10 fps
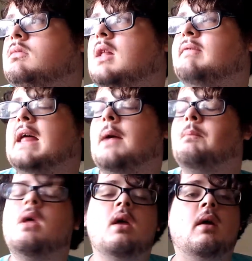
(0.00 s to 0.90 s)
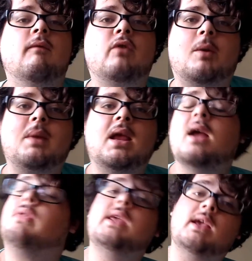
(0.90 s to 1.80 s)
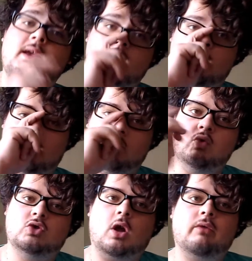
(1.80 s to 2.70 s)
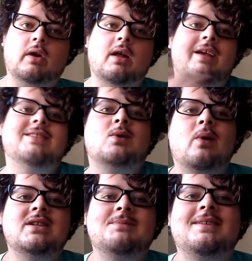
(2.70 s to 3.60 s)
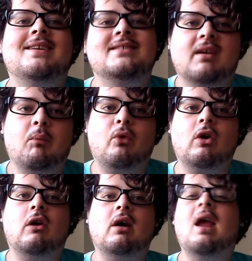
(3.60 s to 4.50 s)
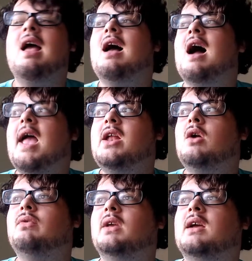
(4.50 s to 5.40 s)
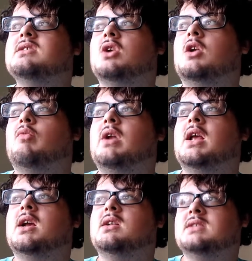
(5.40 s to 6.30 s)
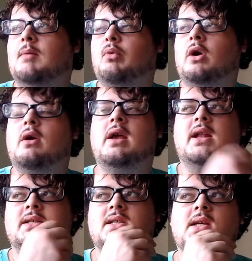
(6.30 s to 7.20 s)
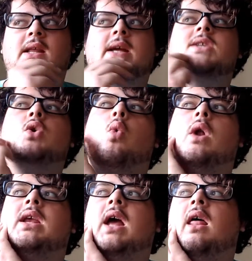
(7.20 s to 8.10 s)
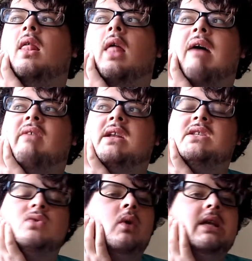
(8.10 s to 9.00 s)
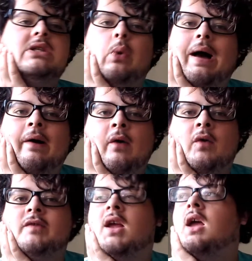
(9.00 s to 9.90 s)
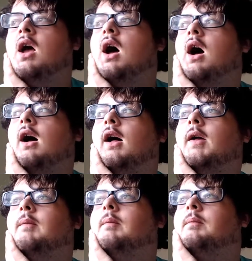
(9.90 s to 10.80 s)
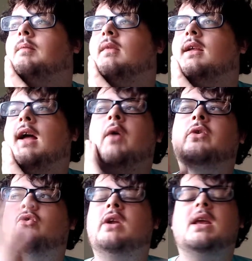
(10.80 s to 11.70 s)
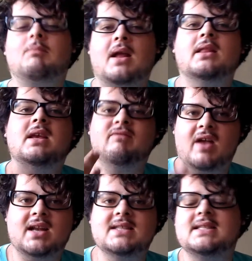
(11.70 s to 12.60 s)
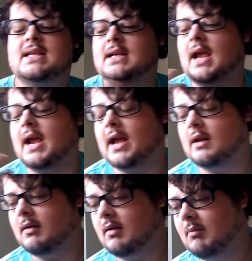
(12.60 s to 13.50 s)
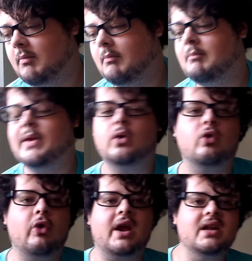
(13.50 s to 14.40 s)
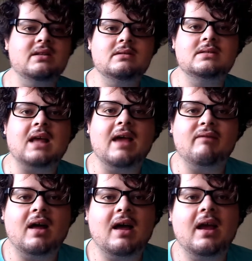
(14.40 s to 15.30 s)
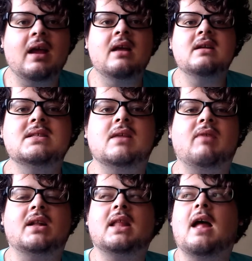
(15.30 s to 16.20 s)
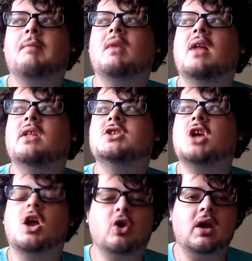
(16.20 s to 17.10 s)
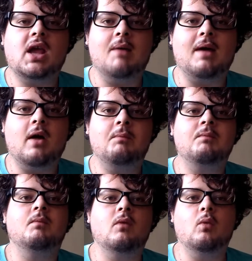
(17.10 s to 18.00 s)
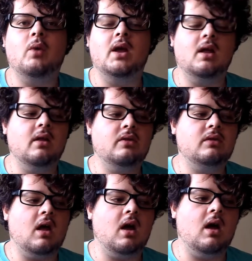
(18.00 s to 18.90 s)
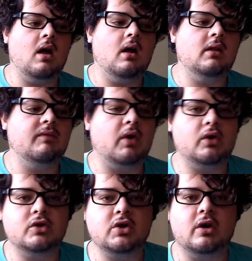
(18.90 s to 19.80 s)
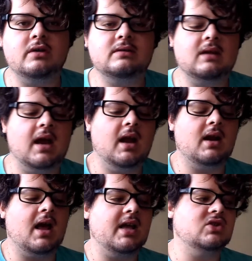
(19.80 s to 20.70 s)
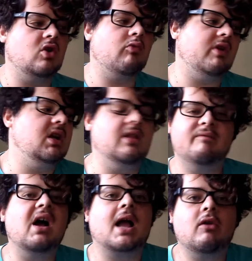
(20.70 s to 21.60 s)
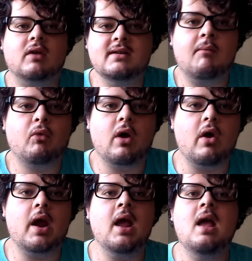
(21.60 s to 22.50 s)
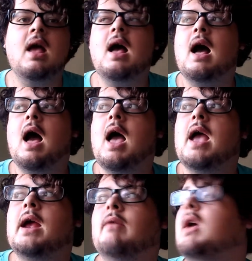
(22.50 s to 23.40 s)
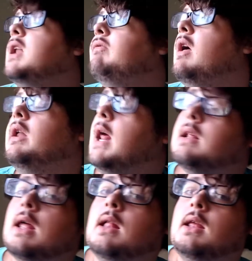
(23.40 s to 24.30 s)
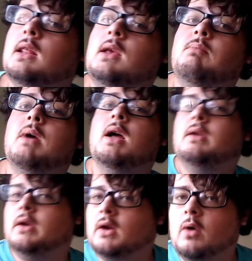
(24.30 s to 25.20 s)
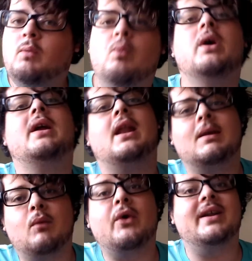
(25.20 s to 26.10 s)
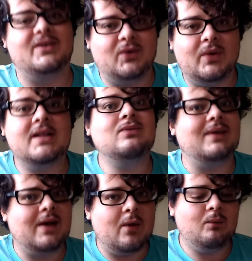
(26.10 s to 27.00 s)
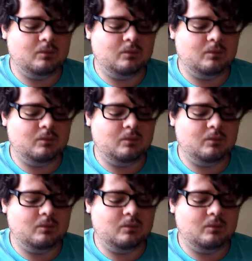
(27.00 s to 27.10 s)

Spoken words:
Love that. For me, the new genre is going to be contemporary. I don't think I started reading contemporary until like 2011, 2012. I was reading mainly fantasy and middle grade sci-fi, stuff like that. And then John Green came out with Fault in Our Stars, and I started reading the fuck out of contemporary. I have kind of fallen out of that lately, but we're getting more into it as we go.